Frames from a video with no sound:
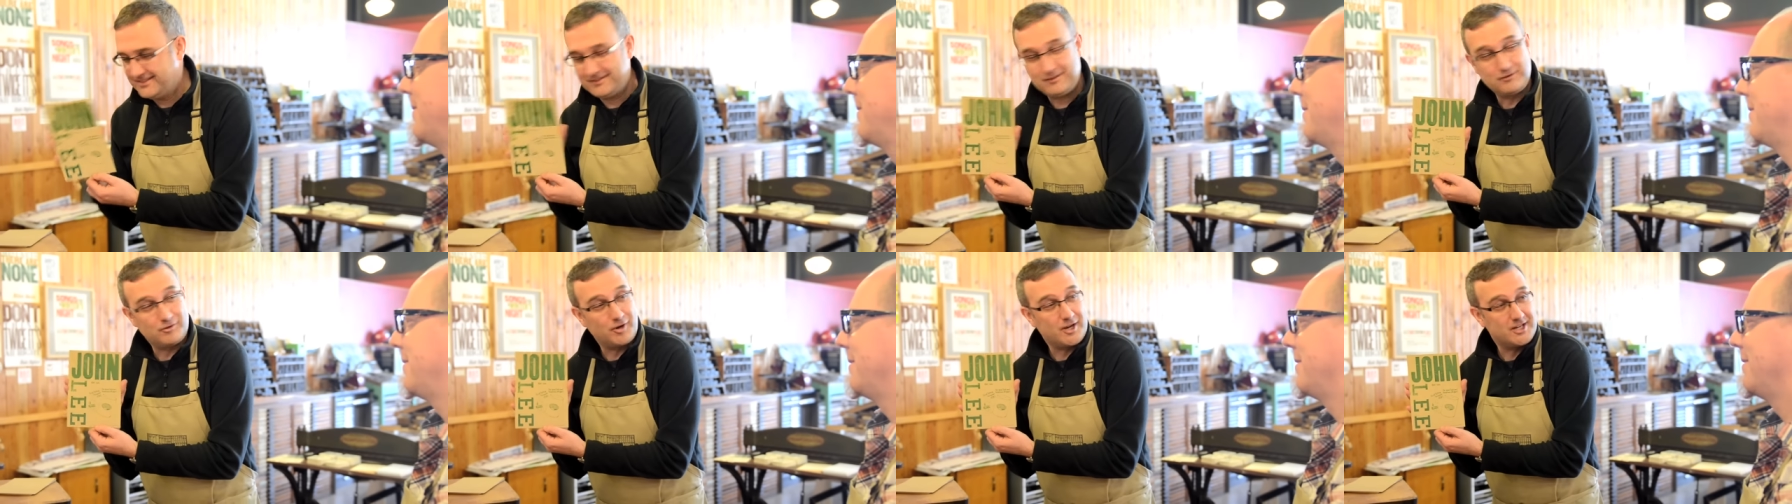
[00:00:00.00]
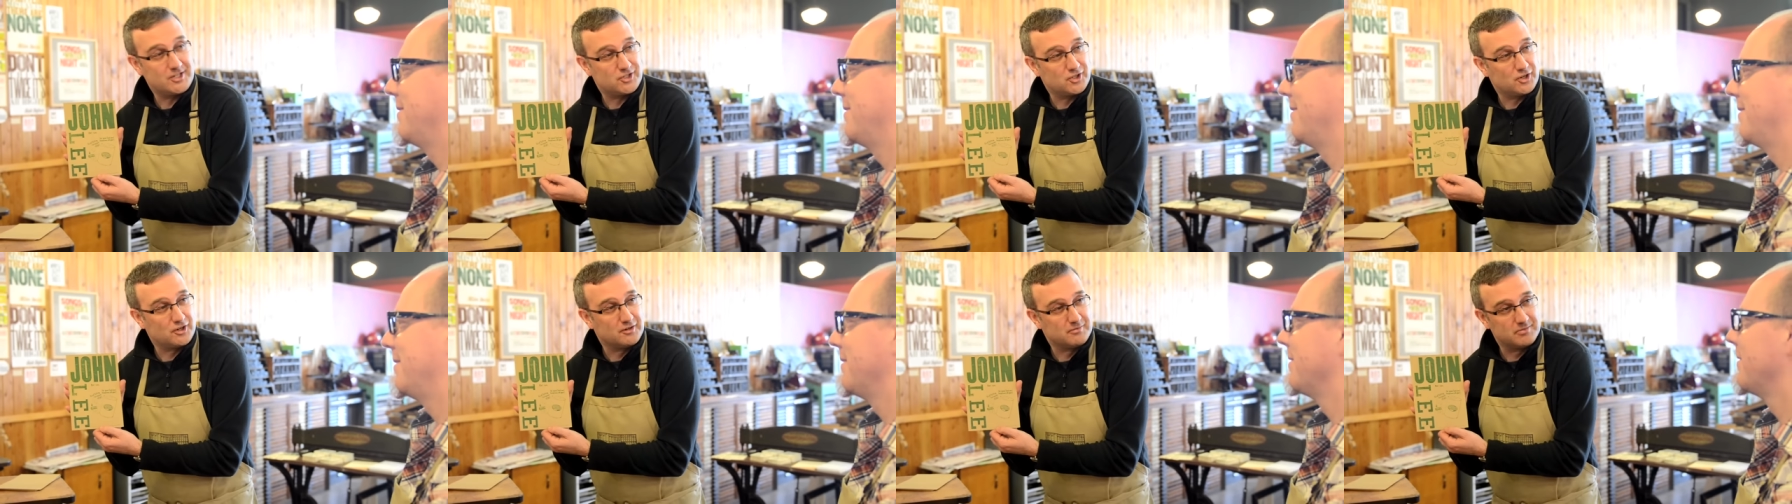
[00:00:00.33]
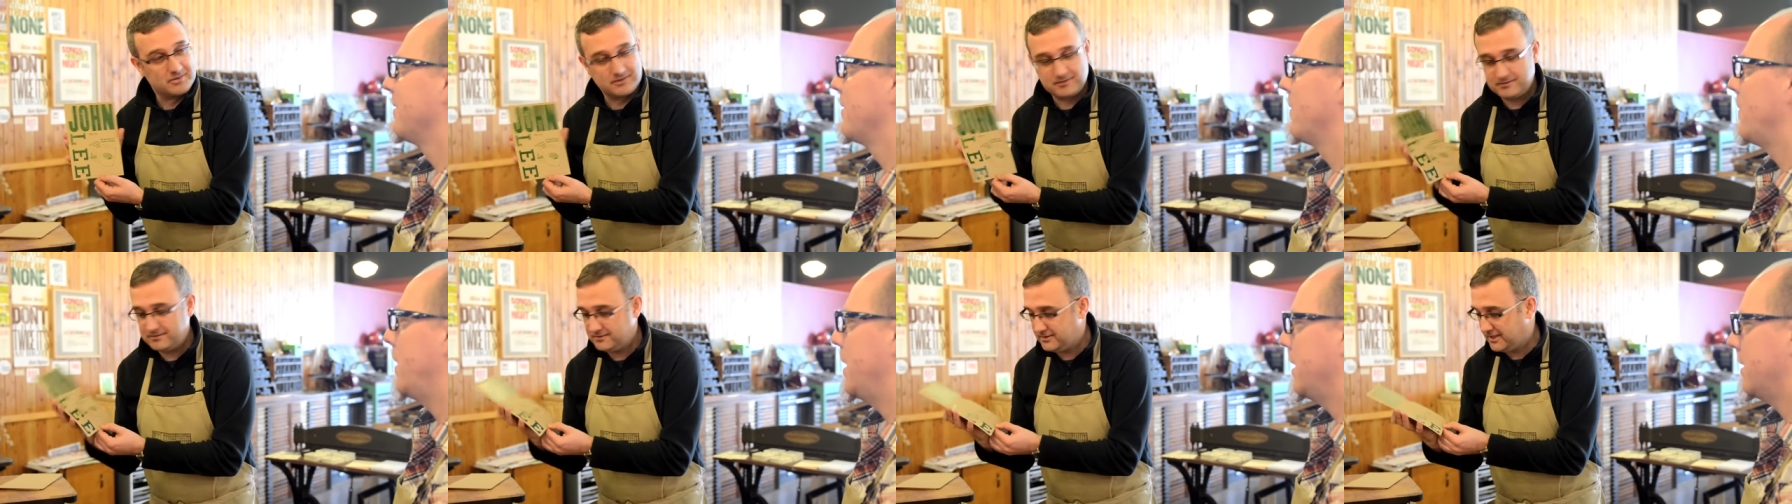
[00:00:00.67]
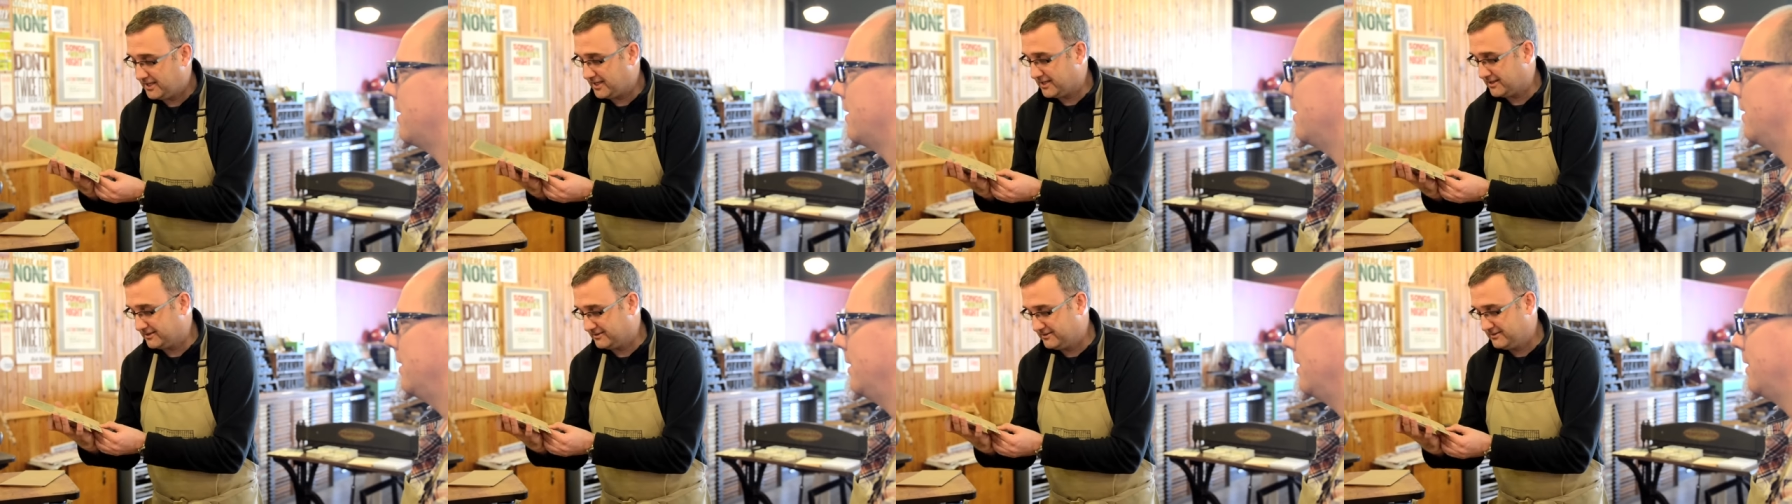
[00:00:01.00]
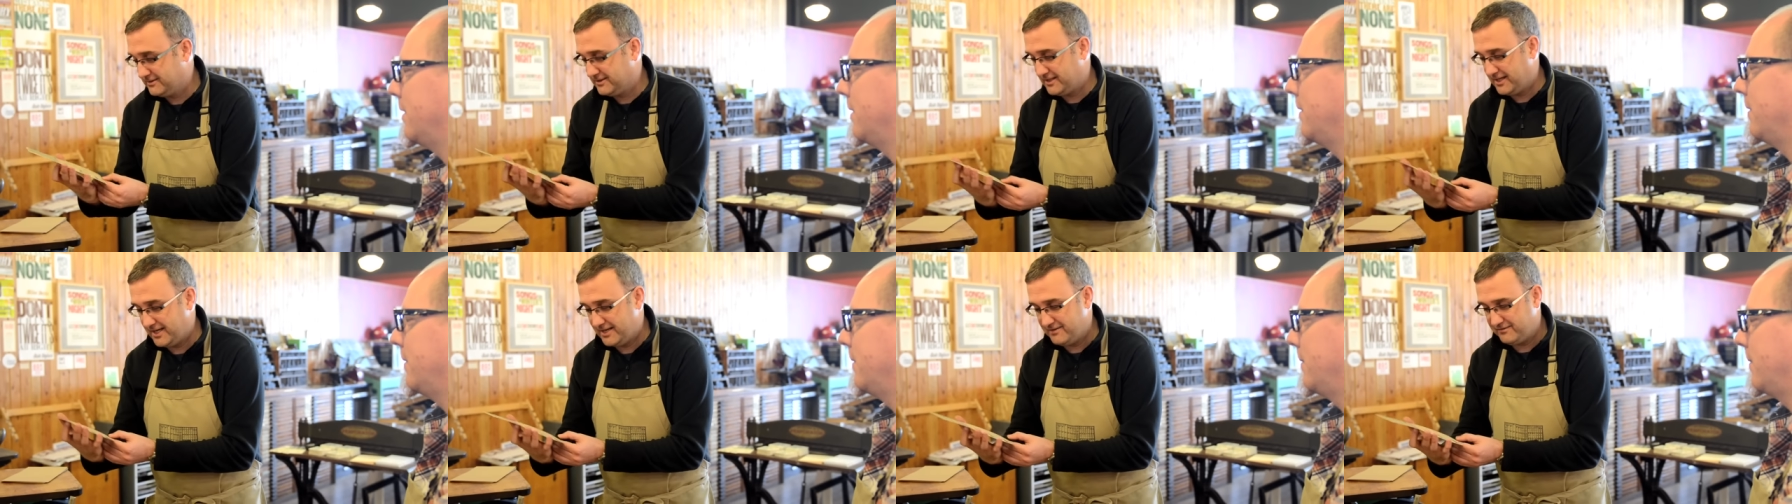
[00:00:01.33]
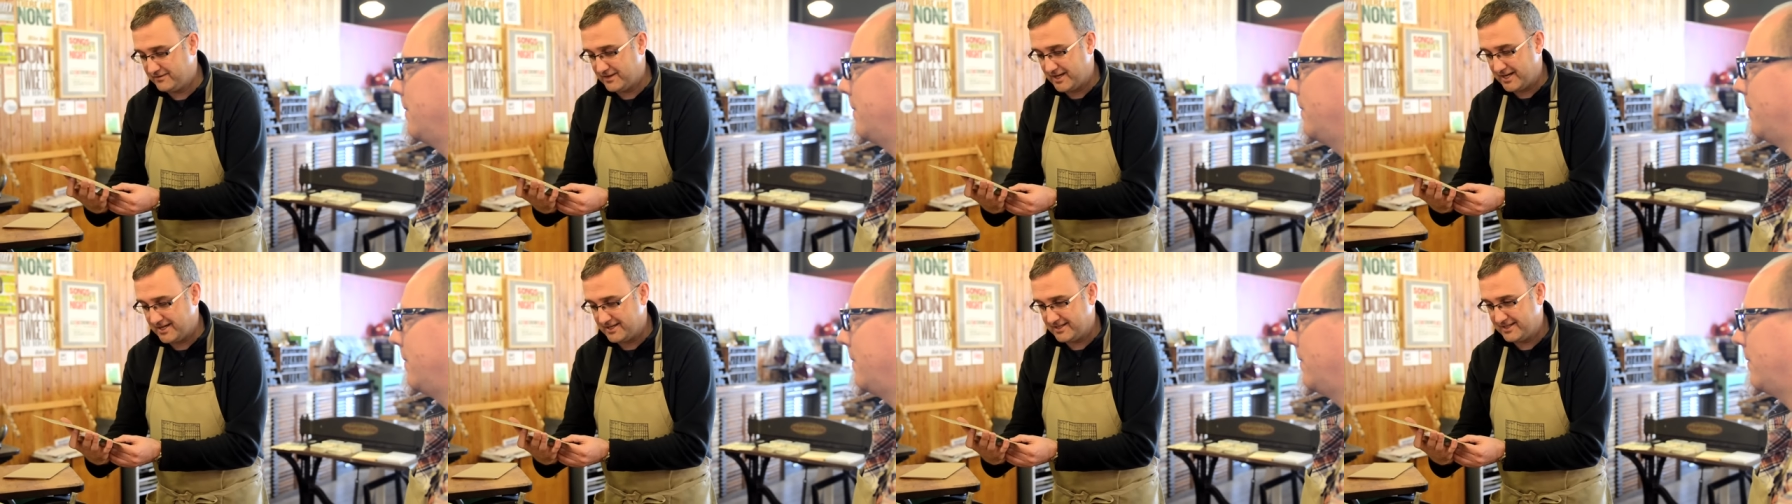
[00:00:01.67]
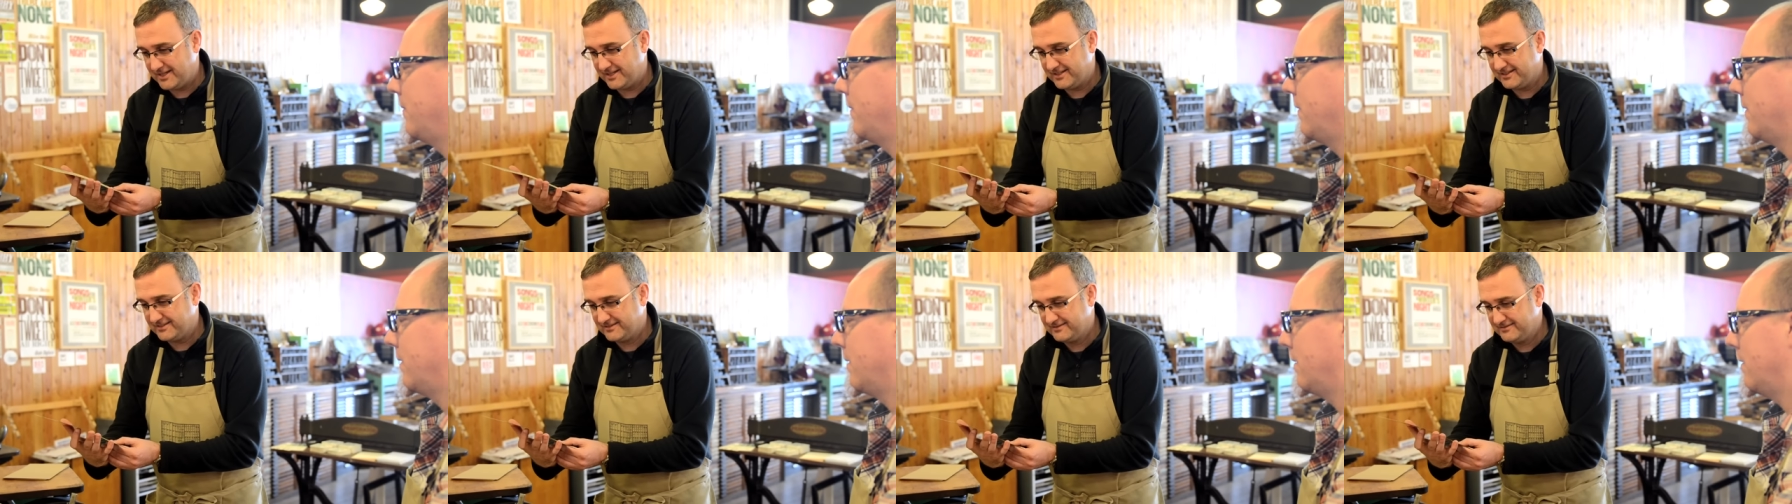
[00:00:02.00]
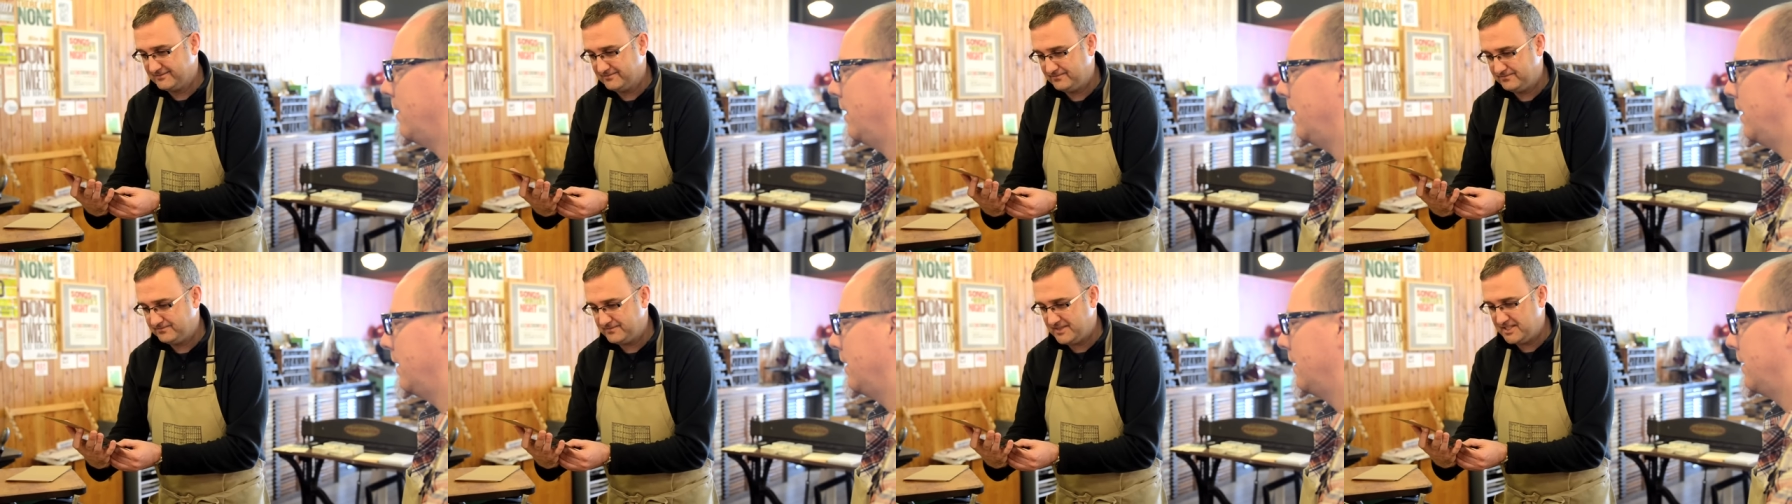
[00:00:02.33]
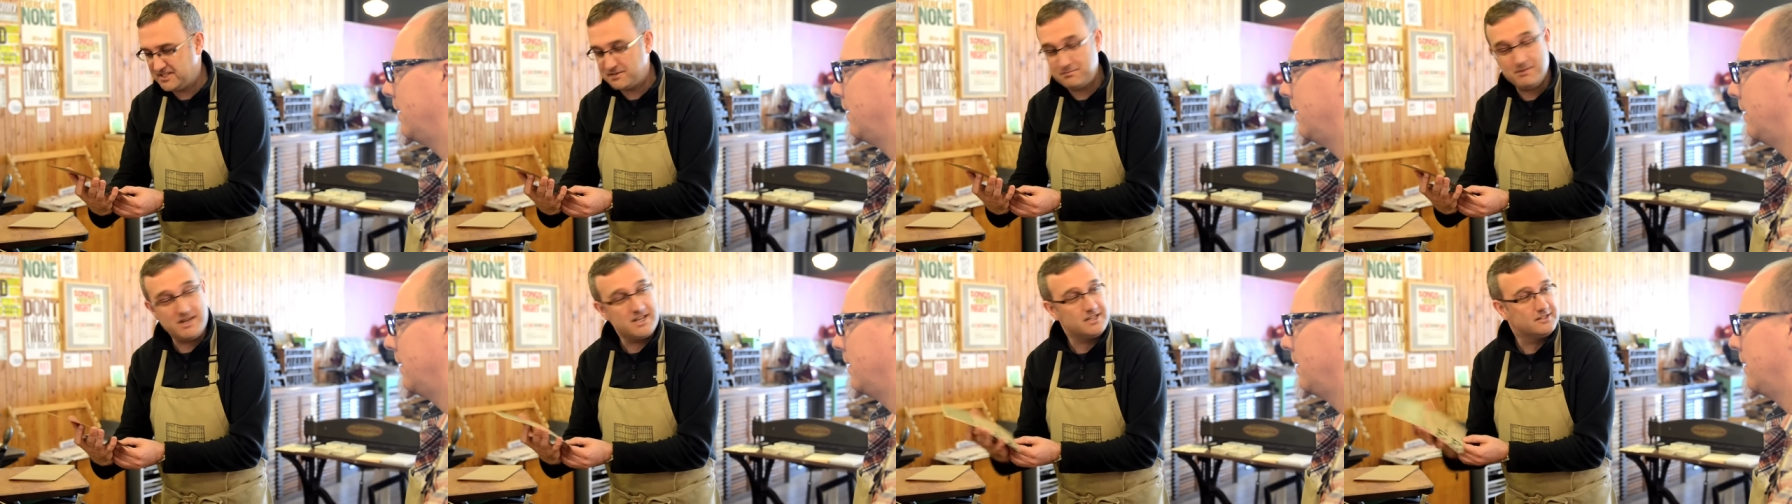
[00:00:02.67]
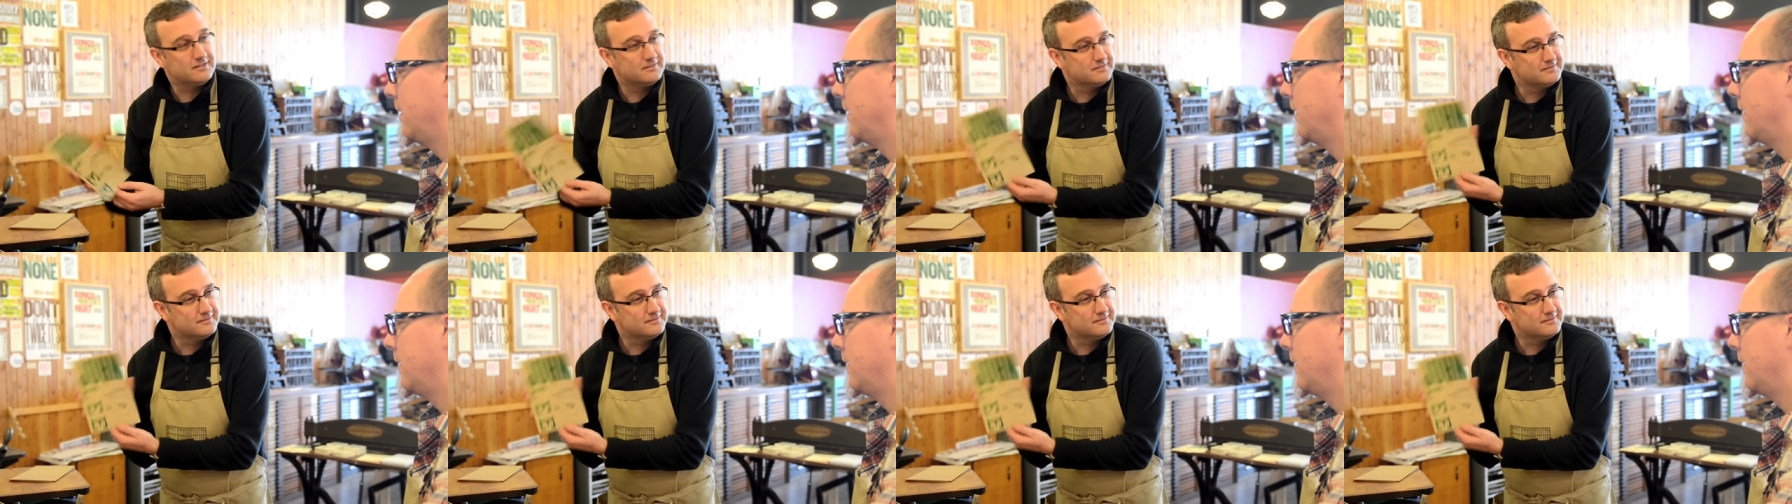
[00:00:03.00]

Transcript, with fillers: Great job. Yeah, I love that. Yeah, right. it's me.